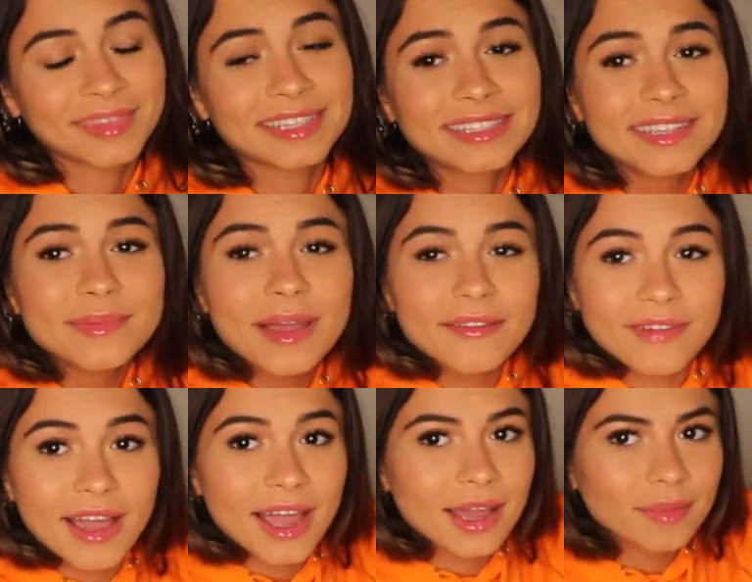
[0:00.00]
This is my
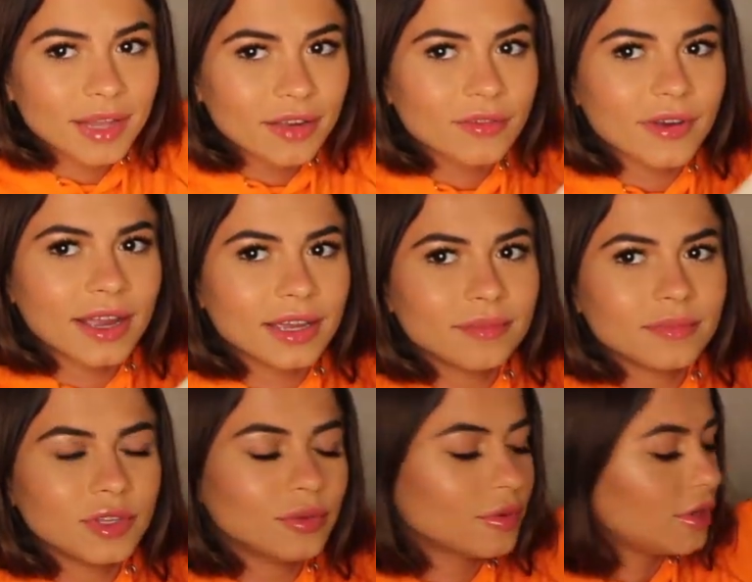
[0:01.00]
vibe, like, right?
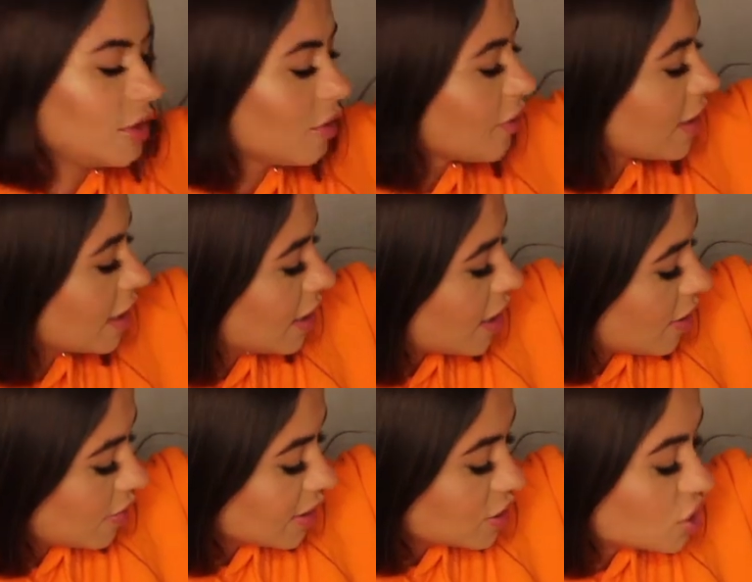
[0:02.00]
You you already
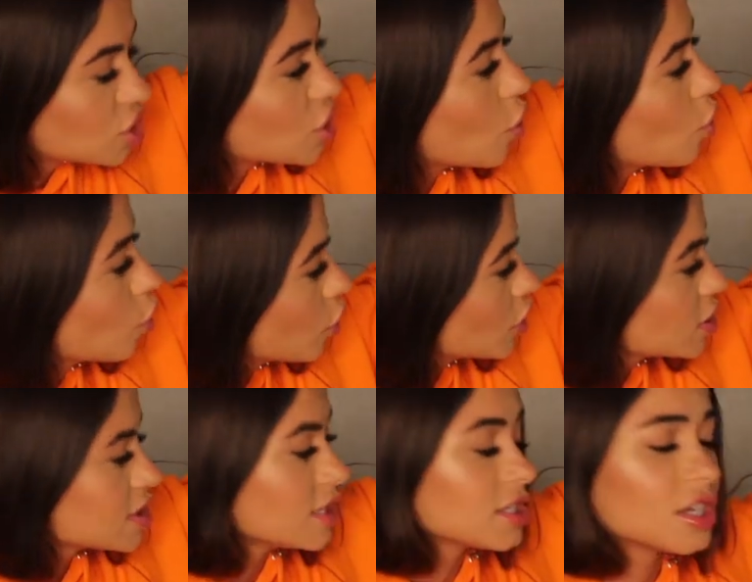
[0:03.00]
know. It's so
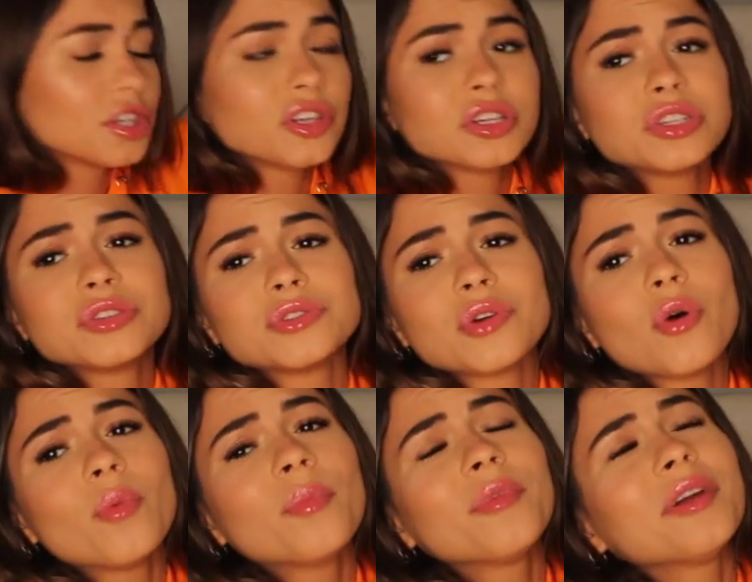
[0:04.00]
gorgeous. It's gonna look
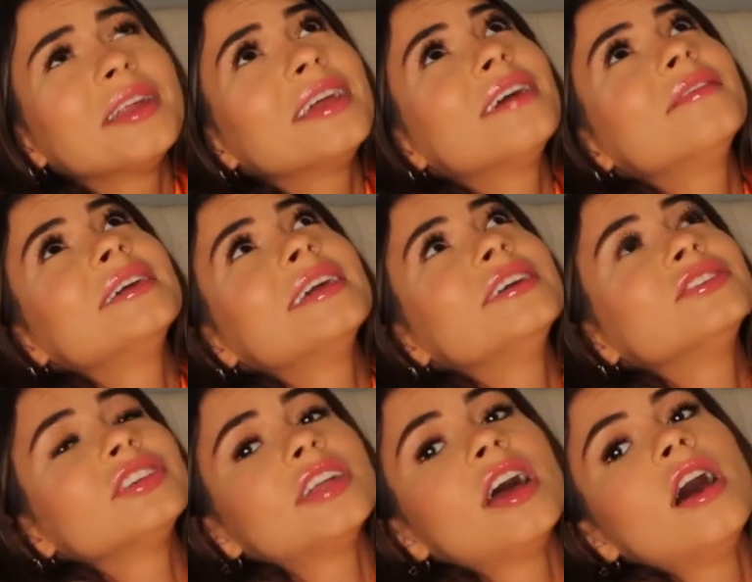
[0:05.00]
so pretty on
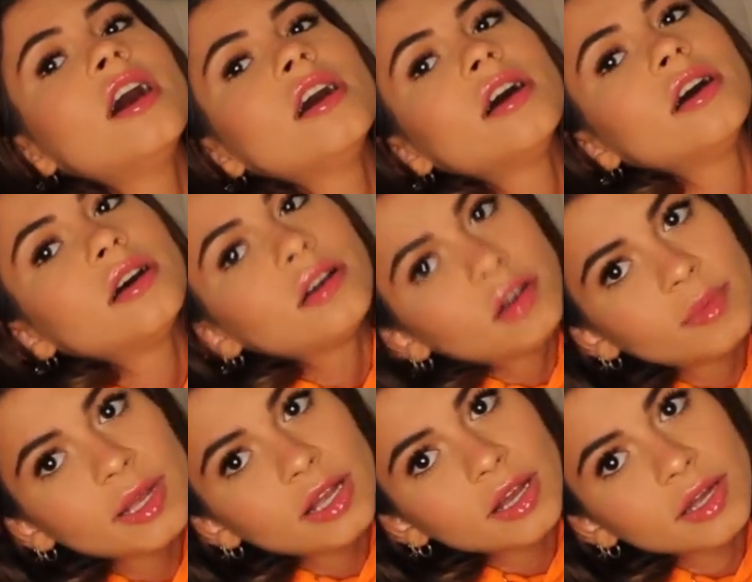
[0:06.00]
vacation. Oh
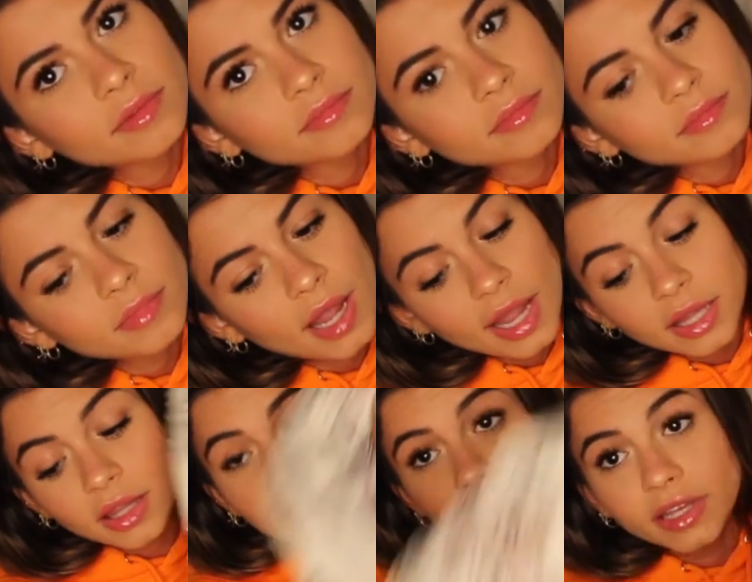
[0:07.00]
my god. I
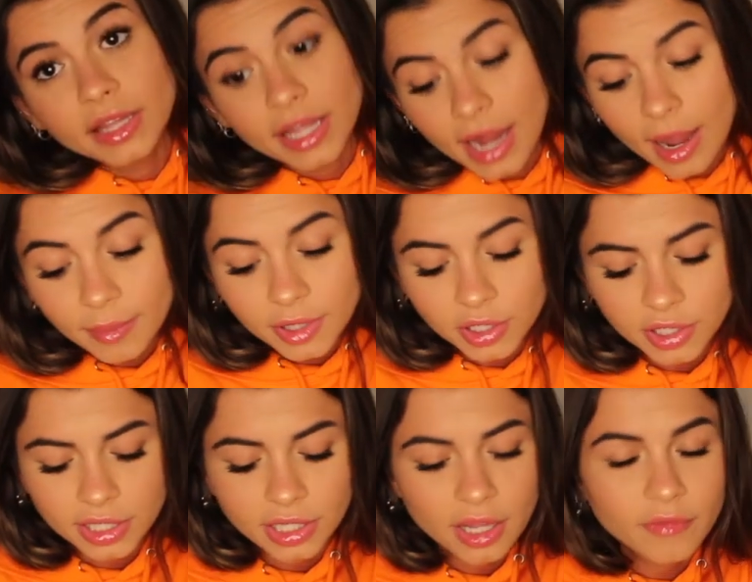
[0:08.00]
love it. Like, I'm
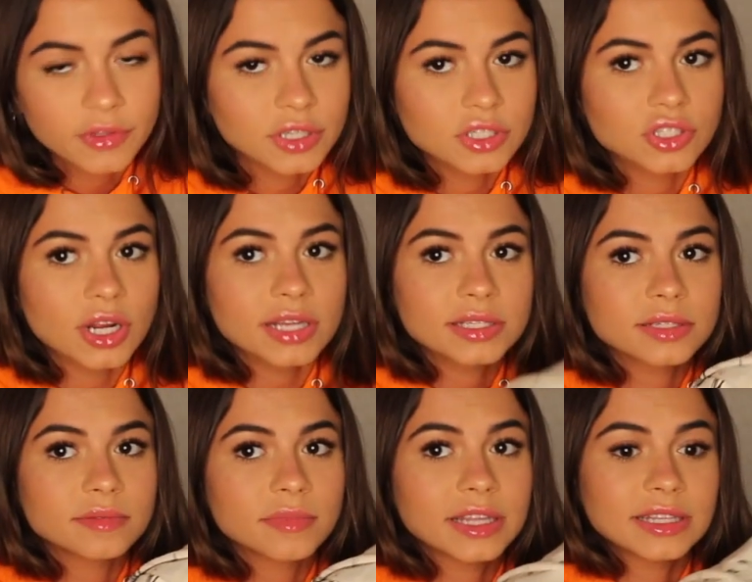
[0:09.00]
literally in love with this dress.
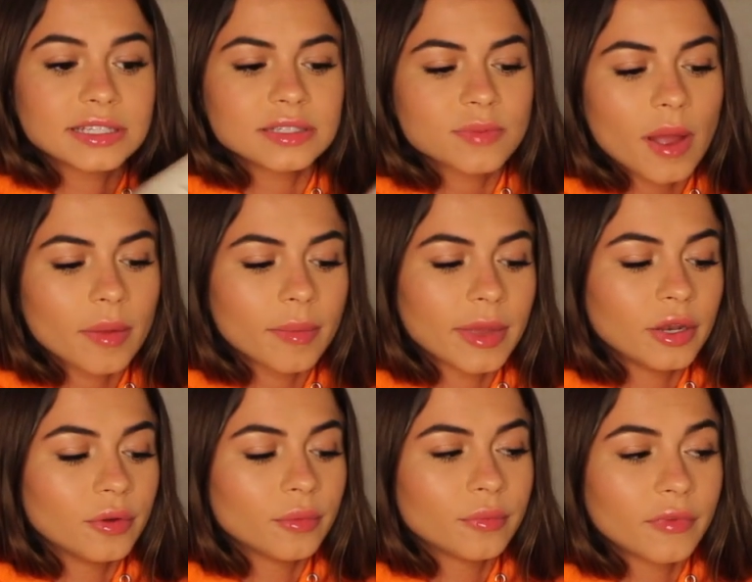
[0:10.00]
Like, this is probably my
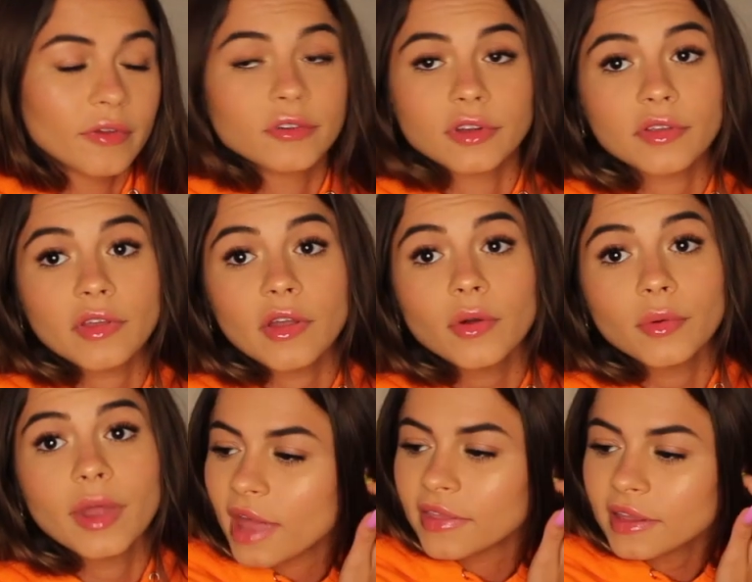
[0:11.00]
new favorite dress I
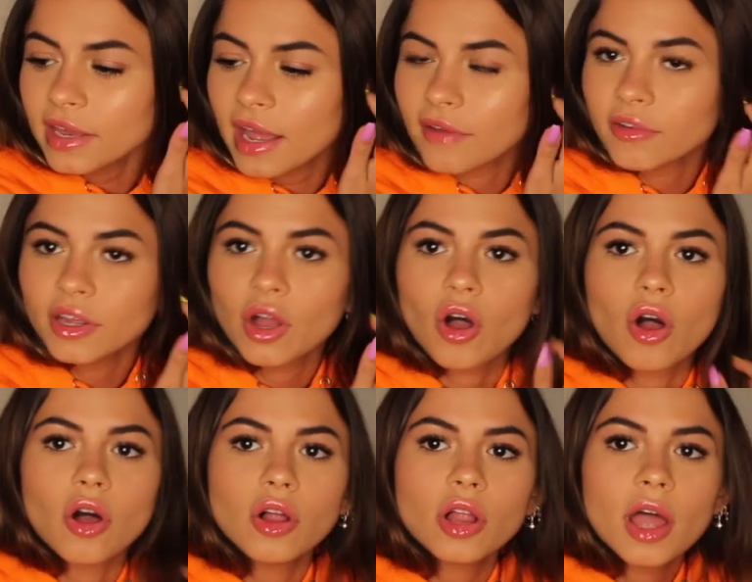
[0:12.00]
own. I think in every
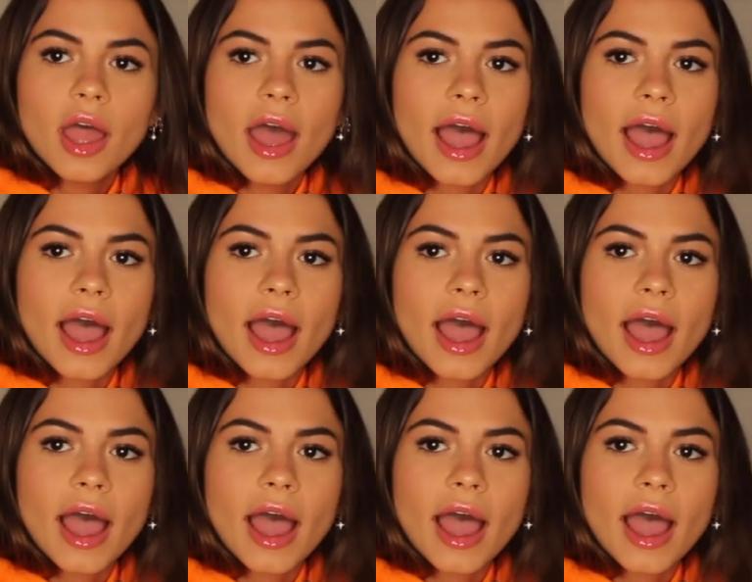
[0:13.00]
haul,